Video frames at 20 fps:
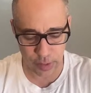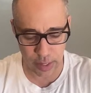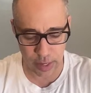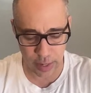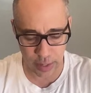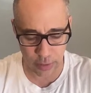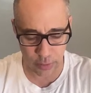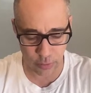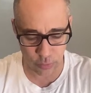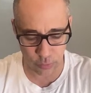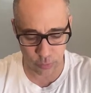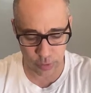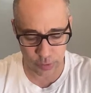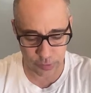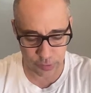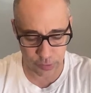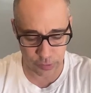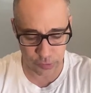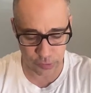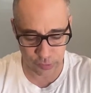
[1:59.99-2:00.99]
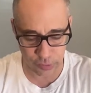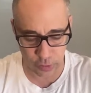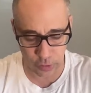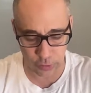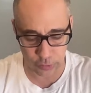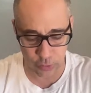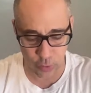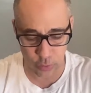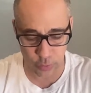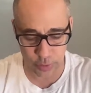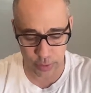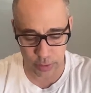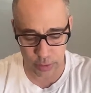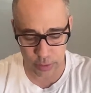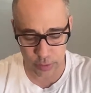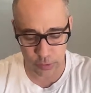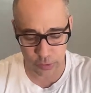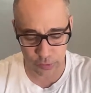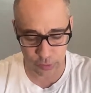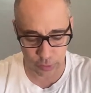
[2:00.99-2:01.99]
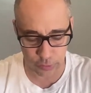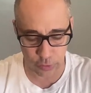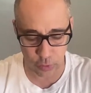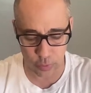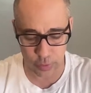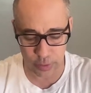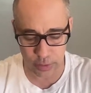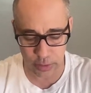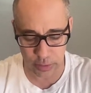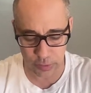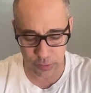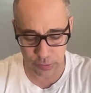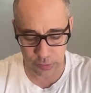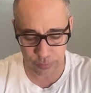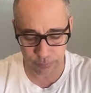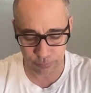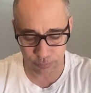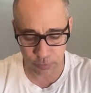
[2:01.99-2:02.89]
and rhesus sardonicus.